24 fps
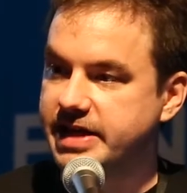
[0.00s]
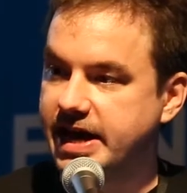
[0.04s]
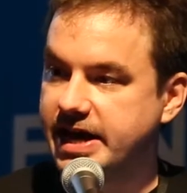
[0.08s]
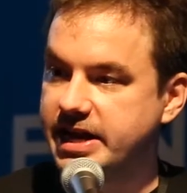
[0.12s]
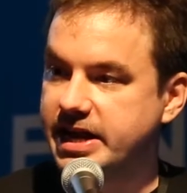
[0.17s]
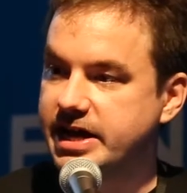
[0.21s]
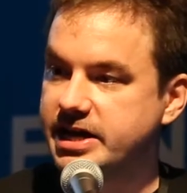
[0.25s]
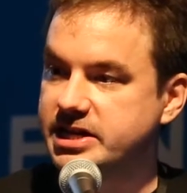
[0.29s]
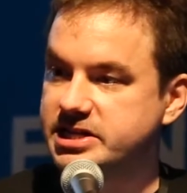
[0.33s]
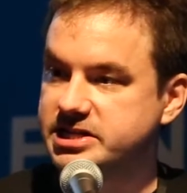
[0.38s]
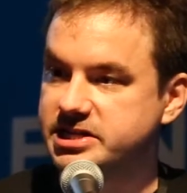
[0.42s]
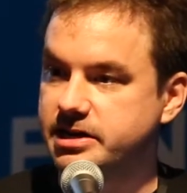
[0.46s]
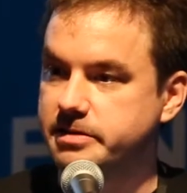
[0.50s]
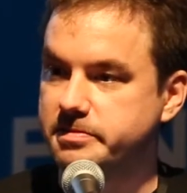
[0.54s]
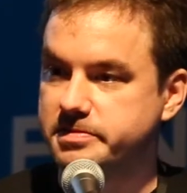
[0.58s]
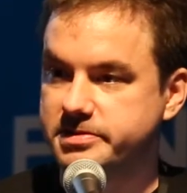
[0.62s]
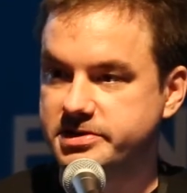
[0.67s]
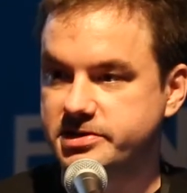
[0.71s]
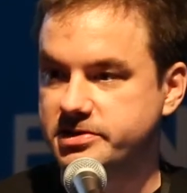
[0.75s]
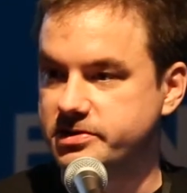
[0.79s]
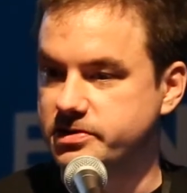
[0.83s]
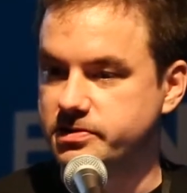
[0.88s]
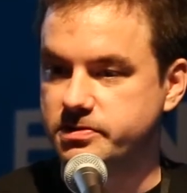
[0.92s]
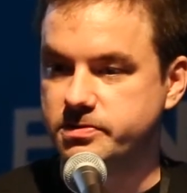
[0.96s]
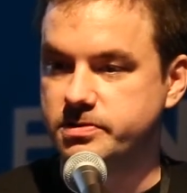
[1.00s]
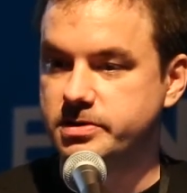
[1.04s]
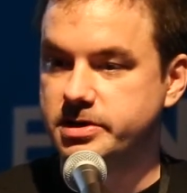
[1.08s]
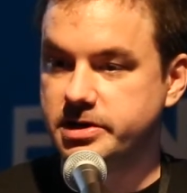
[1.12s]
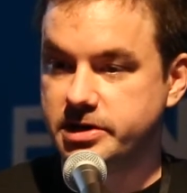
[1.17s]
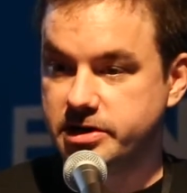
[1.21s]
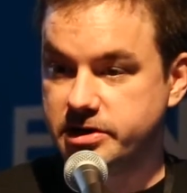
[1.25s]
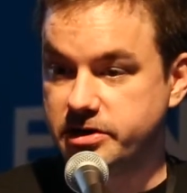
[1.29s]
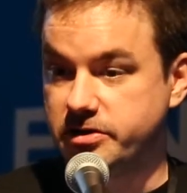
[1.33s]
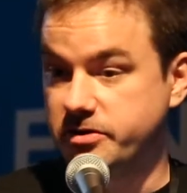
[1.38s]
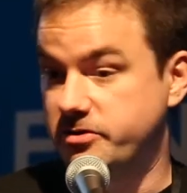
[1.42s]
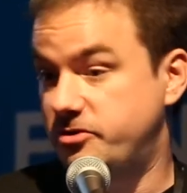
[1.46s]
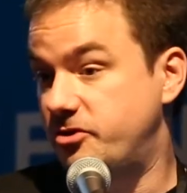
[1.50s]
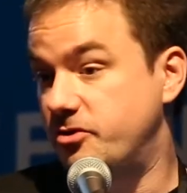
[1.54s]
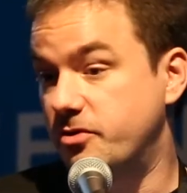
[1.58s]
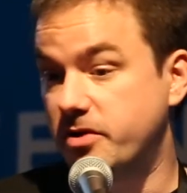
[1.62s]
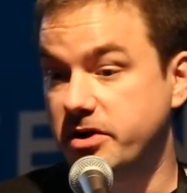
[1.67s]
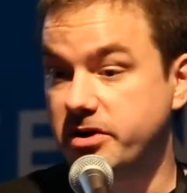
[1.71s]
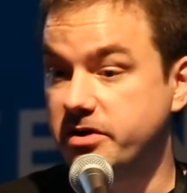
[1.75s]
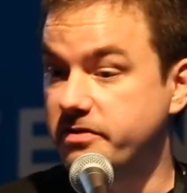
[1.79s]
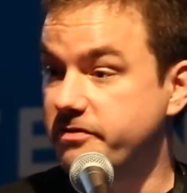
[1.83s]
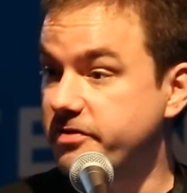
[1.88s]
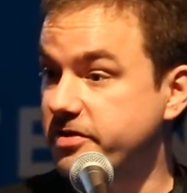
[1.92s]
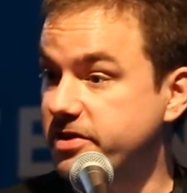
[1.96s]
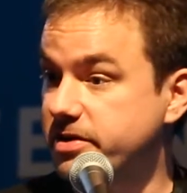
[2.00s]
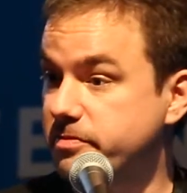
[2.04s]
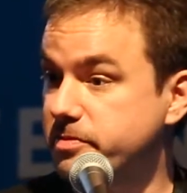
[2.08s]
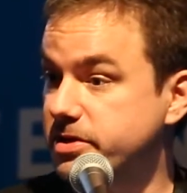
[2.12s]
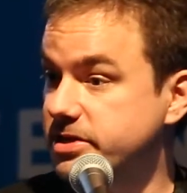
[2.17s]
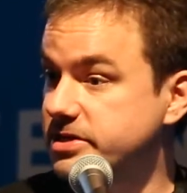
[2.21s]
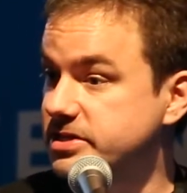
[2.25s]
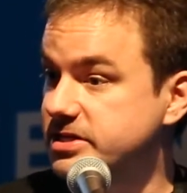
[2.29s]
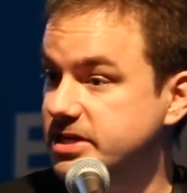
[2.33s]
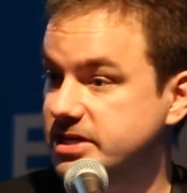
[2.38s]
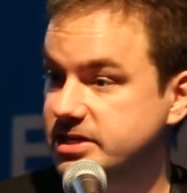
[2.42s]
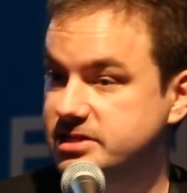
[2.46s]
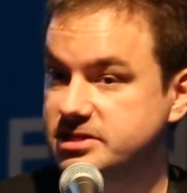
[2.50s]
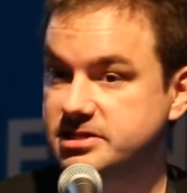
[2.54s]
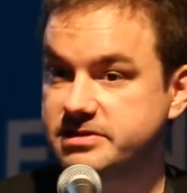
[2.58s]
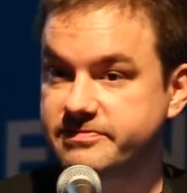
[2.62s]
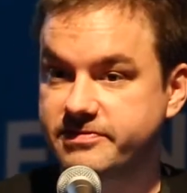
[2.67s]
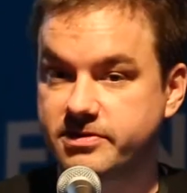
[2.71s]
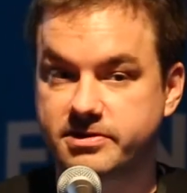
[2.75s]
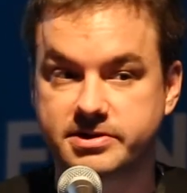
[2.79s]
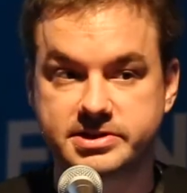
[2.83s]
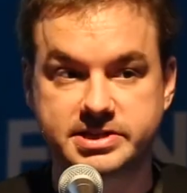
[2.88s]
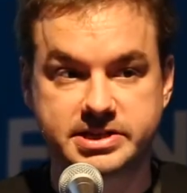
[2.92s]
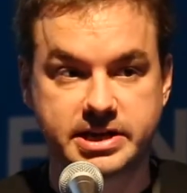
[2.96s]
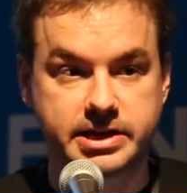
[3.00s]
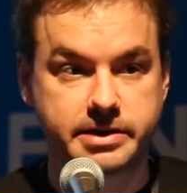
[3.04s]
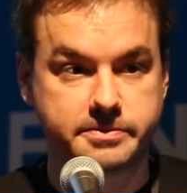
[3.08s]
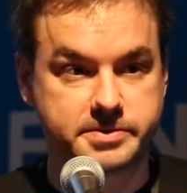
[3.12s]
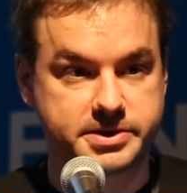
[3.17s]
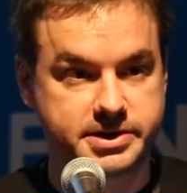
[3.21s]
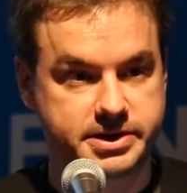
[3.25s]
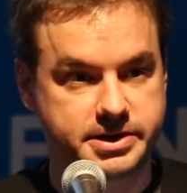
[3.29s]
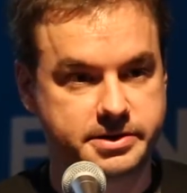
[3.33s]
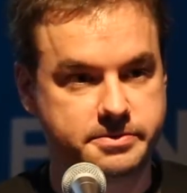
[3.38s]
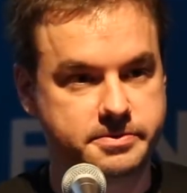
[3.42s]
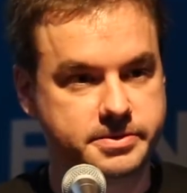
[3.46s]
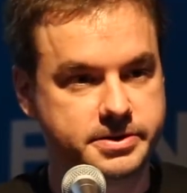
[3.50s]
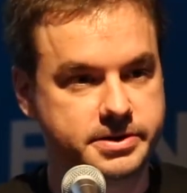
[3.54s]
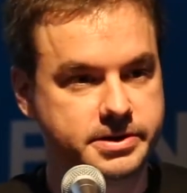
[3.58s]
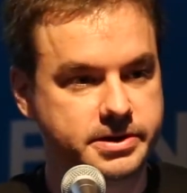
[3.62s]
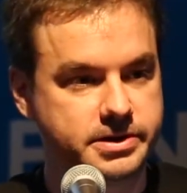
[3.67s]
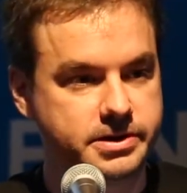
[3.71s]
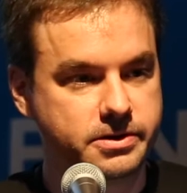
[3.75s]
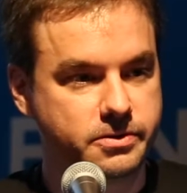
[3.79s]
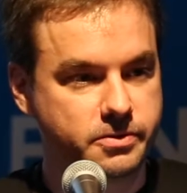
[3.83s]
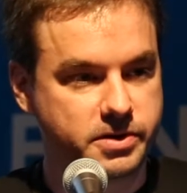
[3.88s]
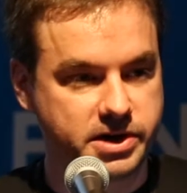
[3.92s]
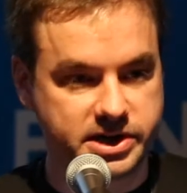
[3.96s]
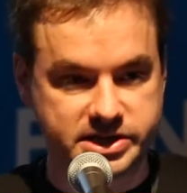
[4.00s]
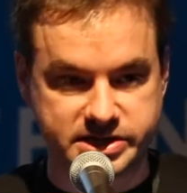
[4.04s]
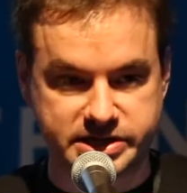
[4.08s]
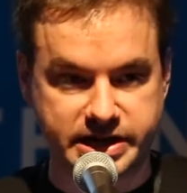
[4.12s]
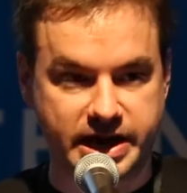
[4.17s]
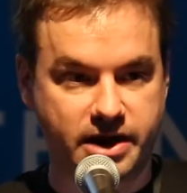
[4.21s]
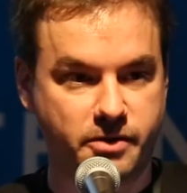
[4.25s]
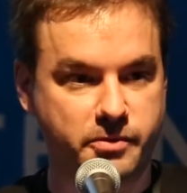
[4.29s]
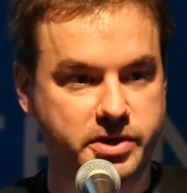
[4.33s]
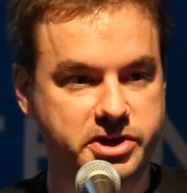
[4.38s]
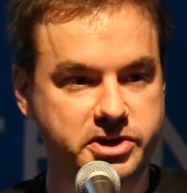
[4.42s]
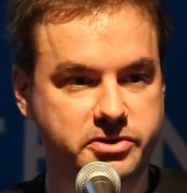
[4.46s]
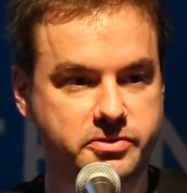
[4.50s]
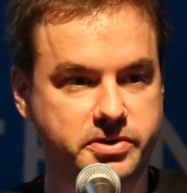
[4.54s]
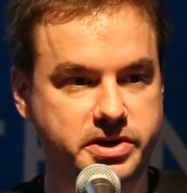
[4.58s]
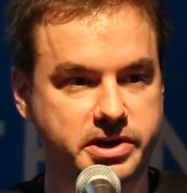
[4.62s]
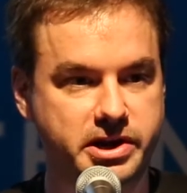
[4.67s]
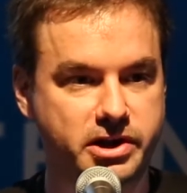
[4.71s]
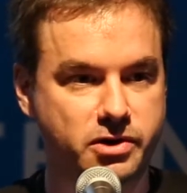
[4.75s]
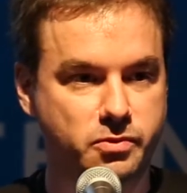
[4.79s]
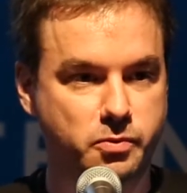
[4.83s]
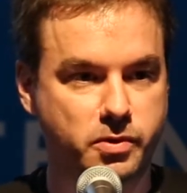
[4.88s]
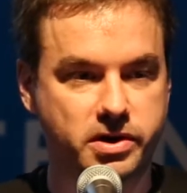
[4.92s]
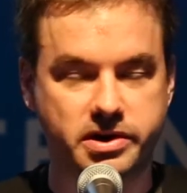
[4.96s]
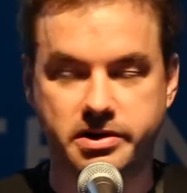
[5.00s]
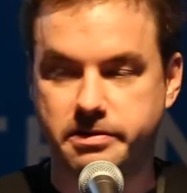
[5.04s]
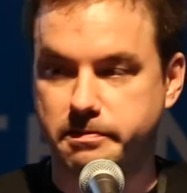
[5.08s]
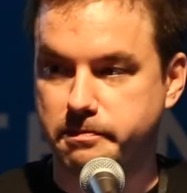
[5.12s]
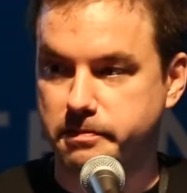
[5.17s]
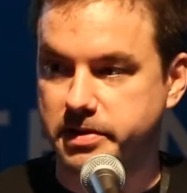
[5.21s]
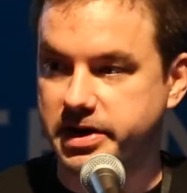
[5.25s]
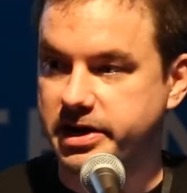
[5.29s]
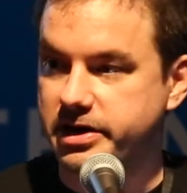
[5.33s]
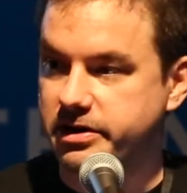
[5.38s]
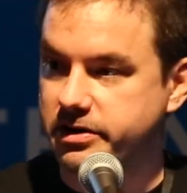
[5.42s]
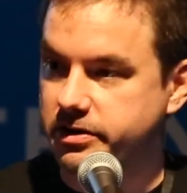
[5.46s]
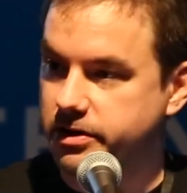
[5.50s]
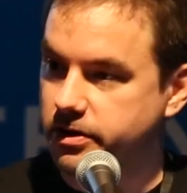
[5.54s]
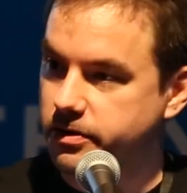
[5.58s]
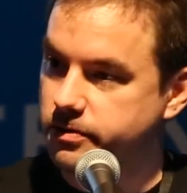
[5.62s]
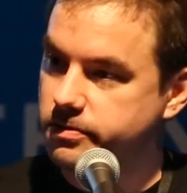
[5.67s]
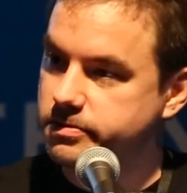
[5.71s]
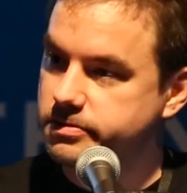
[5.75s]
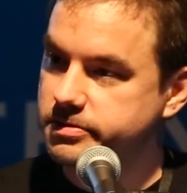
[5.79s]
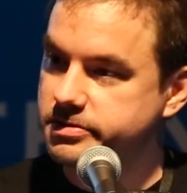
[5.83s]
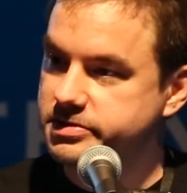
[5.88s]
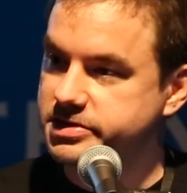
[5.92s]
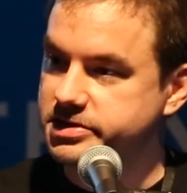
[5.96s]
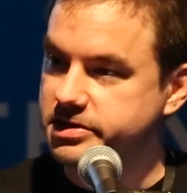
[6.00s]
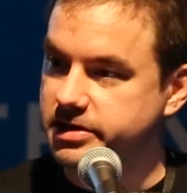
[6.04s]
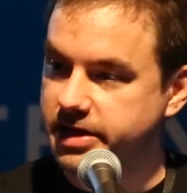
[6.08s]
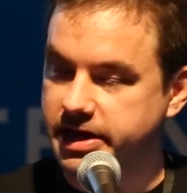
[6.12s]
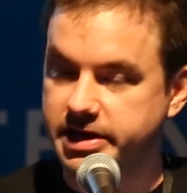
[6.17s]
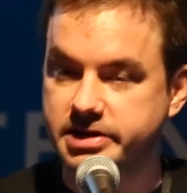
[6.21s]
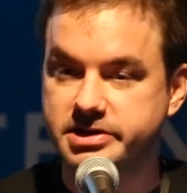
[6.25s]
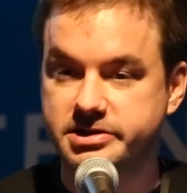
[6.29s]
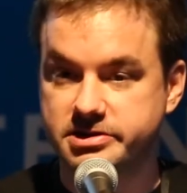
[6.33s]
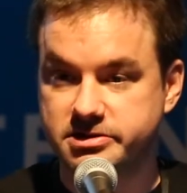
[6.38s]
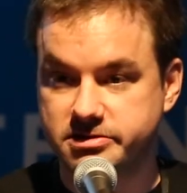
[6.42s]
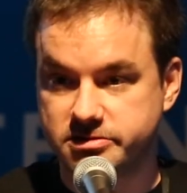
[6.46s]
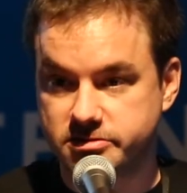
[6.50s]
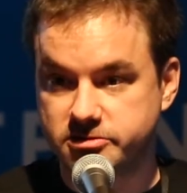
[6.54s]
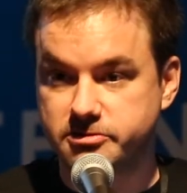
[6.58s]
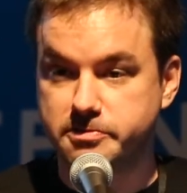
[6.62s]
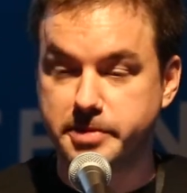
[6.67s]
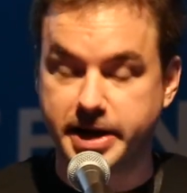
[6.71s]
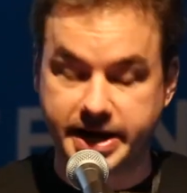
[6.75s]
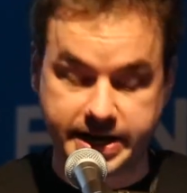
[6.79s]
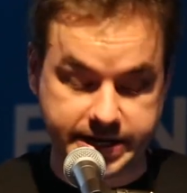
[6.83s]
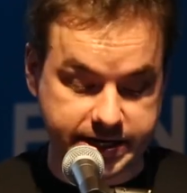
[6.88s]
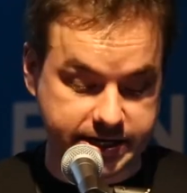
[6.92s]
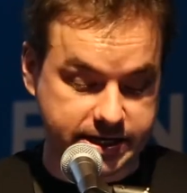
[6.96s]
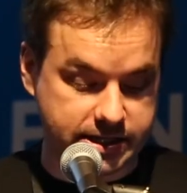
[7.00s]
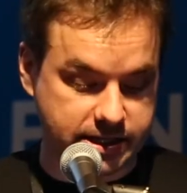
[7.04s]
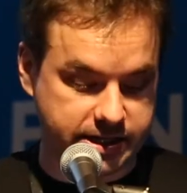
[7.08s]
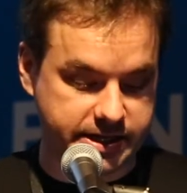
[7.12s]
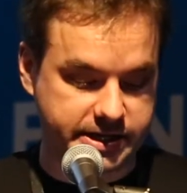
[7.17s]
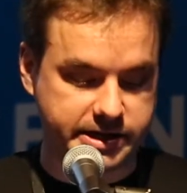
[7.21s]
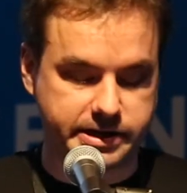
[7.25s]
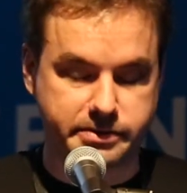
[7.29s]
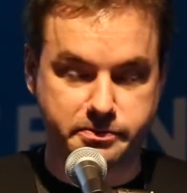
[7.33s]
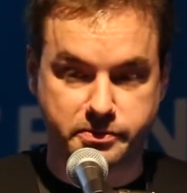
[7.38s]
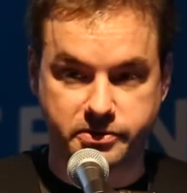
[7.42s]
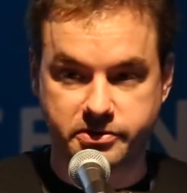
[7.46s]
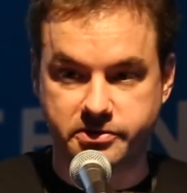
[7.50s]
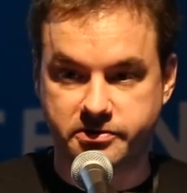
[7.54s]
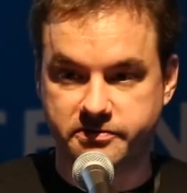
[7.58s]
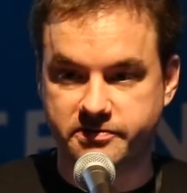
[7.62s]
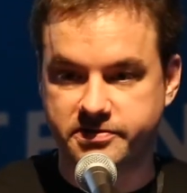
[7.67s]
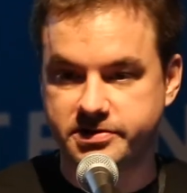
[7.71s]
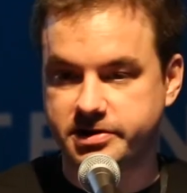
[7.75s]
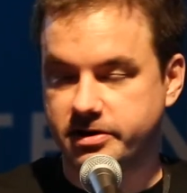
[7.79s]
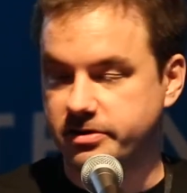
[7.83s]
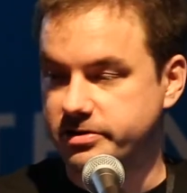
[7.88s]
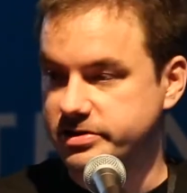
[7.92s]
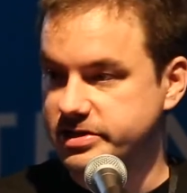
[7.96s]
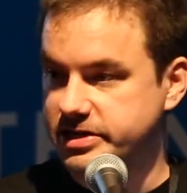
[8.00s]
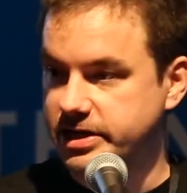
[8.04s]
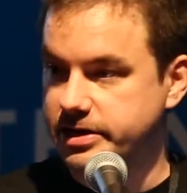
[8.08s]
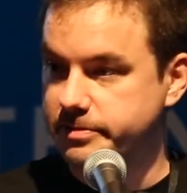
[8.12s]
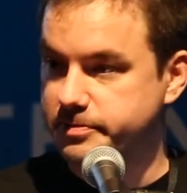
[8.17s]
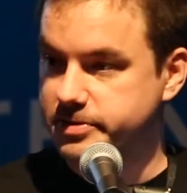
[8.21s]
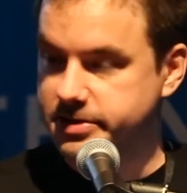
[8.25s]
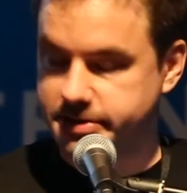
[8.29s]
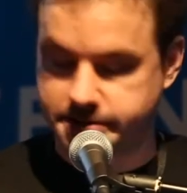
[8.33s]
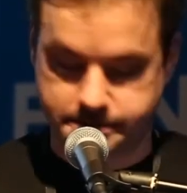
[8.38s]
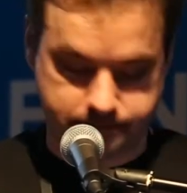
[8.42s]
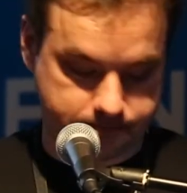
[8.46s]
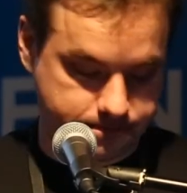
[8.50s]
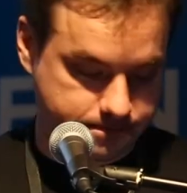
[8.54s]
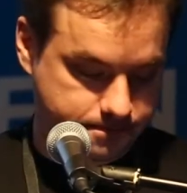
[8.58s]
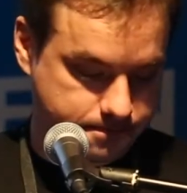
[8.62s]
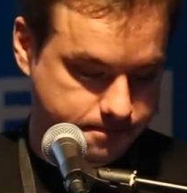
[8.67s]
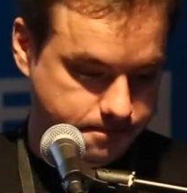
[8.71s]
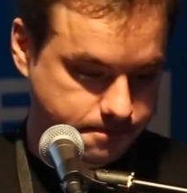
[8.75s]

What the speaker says: That adds up to 250 milliseconds of call setup time, whereas now we do it in one big go. So that dramatically improved call setup time.